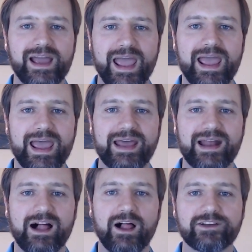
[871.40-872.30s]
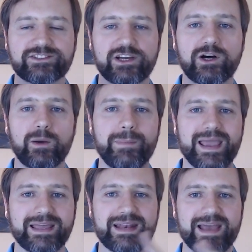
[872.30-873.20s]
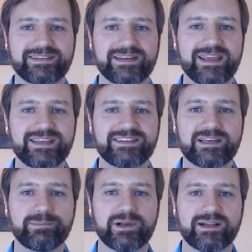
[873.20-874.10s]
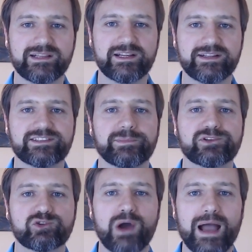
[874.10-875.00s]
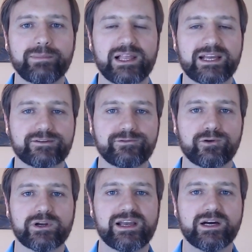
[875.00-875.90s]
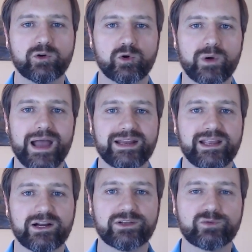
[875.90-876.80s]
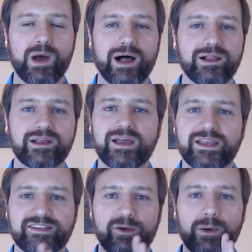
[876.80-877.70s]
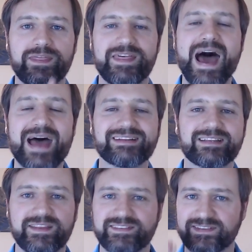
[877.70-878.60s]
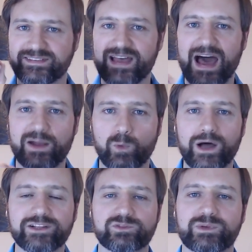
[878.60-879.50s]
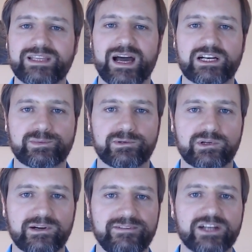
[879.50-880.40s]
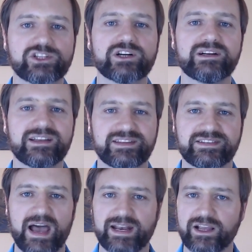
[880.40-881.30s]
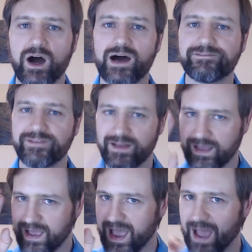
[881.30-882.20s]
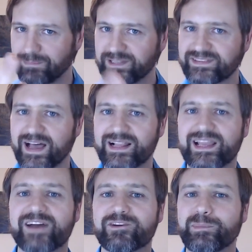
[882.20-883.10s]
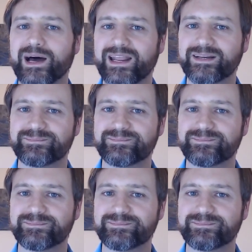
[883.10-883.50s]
and I'll also make it nice and easy and put a little subscribe link for you right here as well. So, with that, this is Todd Welch with the Entrepreneur Adventure signing off. Happy selling, everybody.